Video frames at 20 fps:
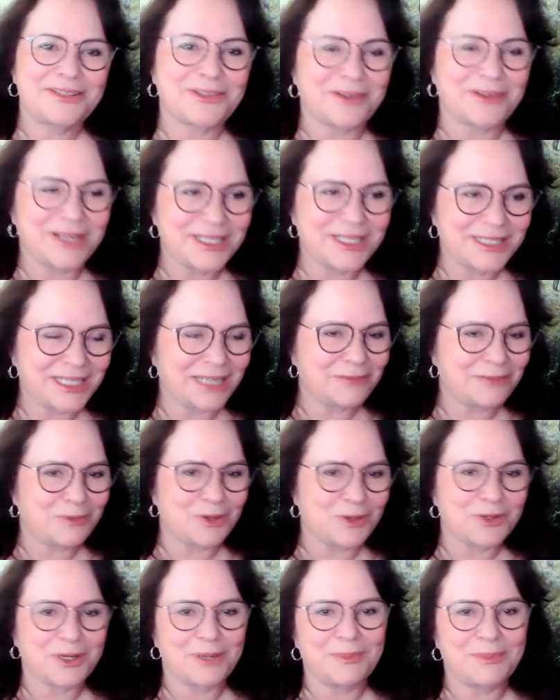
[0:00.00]
so I said,
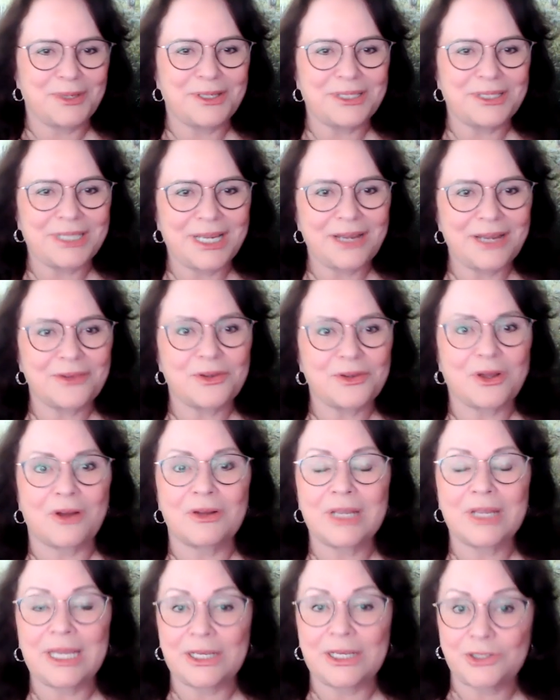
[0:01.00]
"Well, come on down.
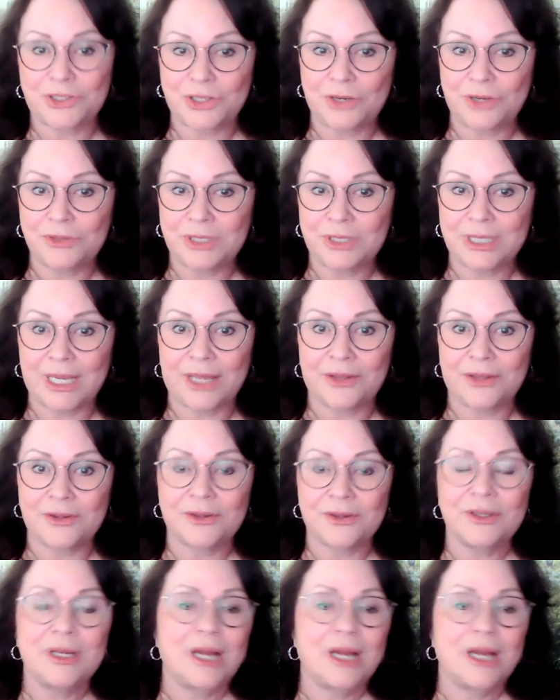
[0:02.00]
I'll get a show
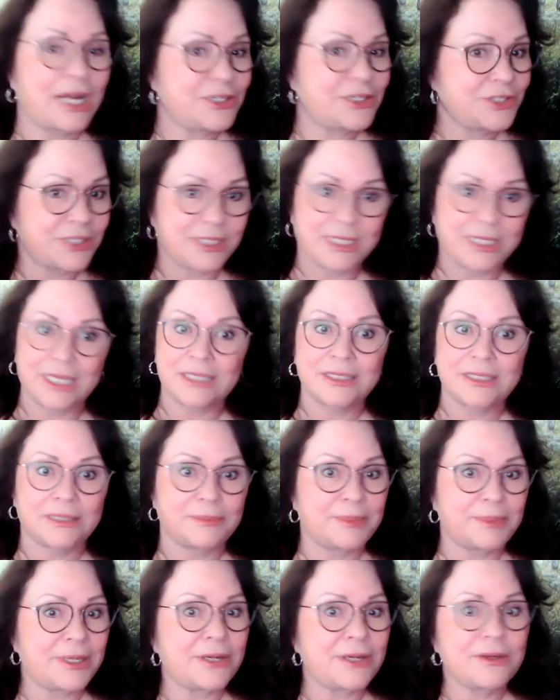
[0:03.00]
together." I just asked
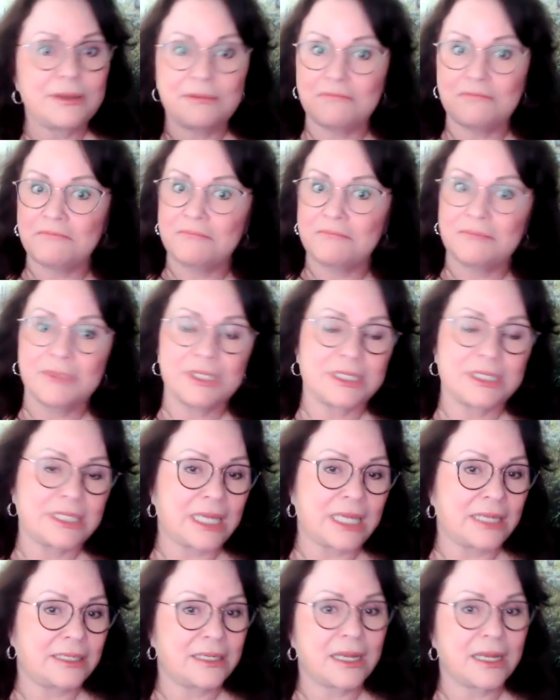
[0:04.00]
Kabir,
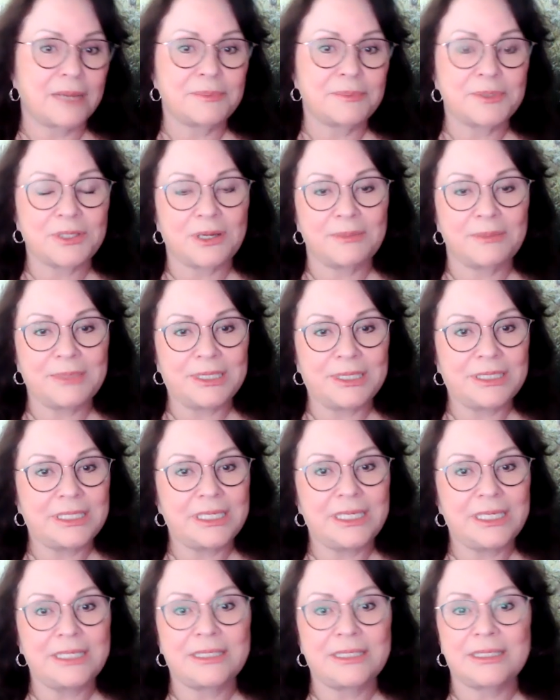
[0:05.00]
set it up, Tommy
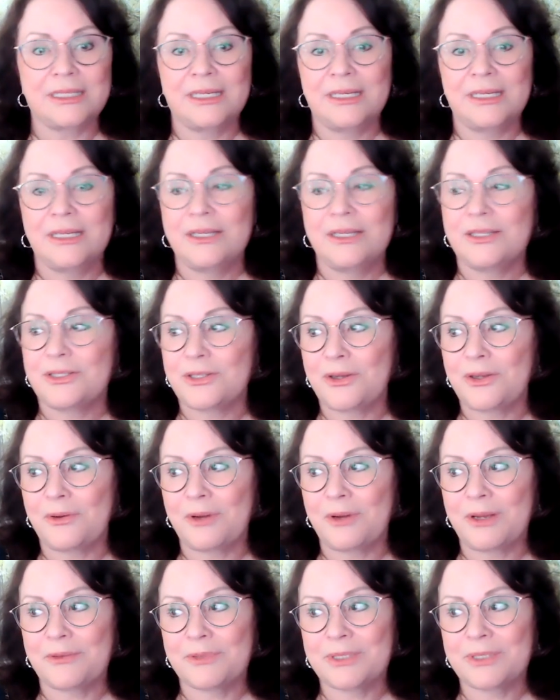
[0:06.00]
T's. So
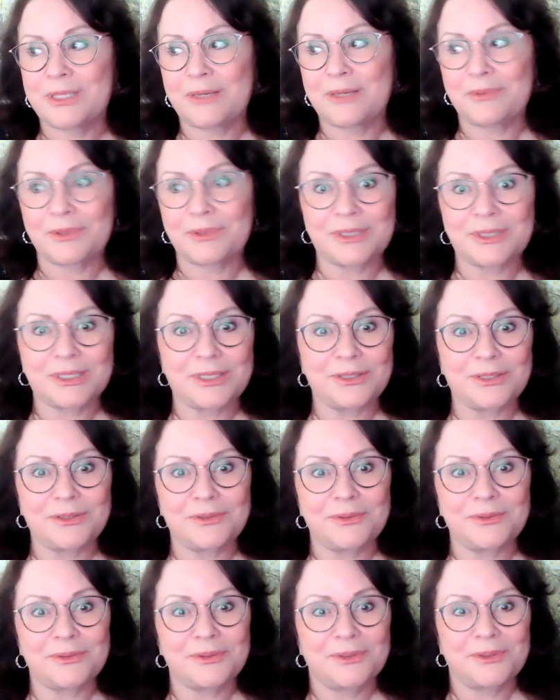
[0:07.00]
I was able
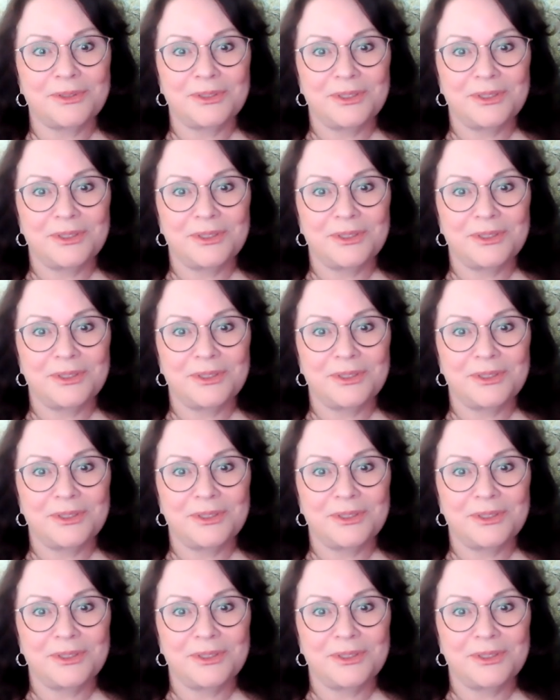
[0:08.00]
to